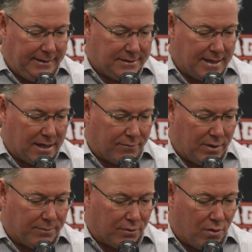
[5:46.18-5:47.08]
got a
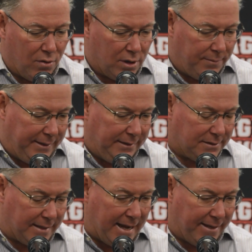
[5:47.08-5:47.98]
rubber arm. He's
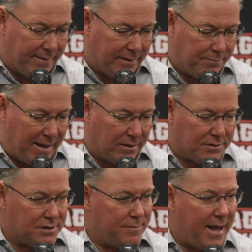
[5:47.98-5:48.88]
a guy that
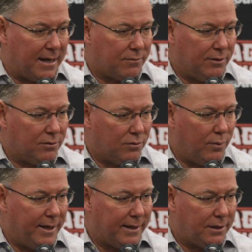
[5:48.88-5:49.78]
bounces back real
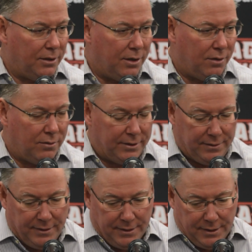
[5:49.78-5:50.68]
quick, you know, and
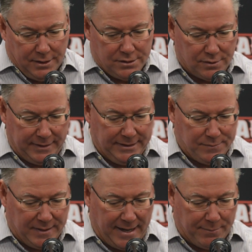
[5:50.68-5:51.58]
so he's
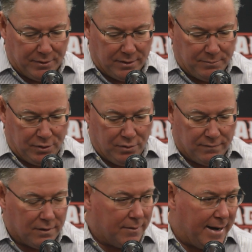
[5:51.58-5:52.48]
been able to
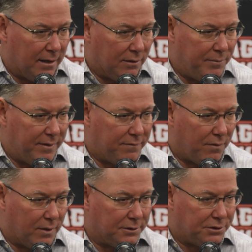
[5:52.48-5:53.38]
maneuver around a little bit
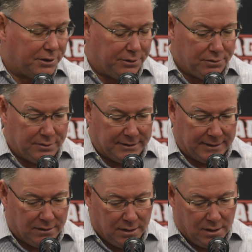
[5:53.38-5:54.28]
for us too. And
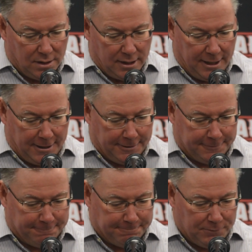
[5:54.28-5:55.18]
then,
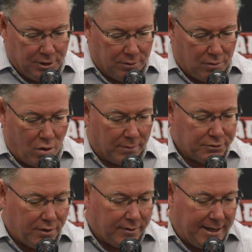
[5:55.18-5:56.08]
you know,
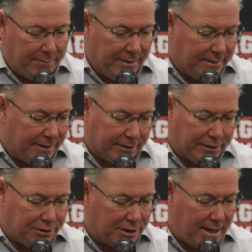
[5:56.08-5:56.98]
Armstrong came in, did a
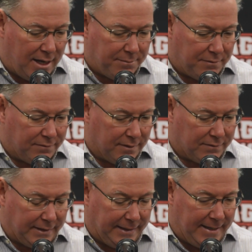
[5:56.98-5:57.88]
good job of
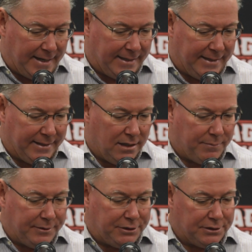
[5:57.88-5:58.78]
cleaning that inning
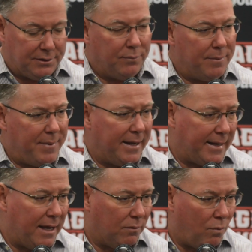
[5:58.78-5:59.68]
up. It's just he went back
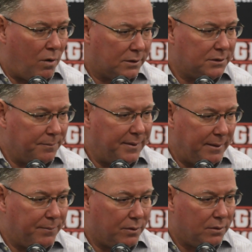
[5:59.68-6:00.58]
out and walked some
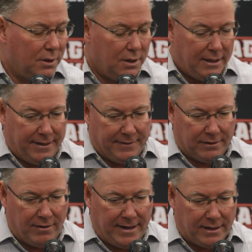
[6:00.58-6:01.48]
people. And then
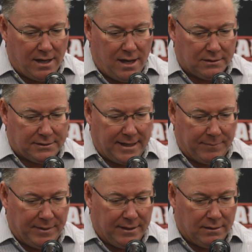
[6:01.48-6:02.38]
Grant Cox
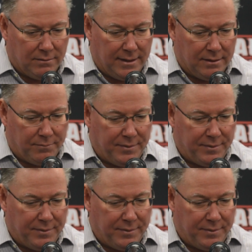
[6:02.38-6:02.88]
came in and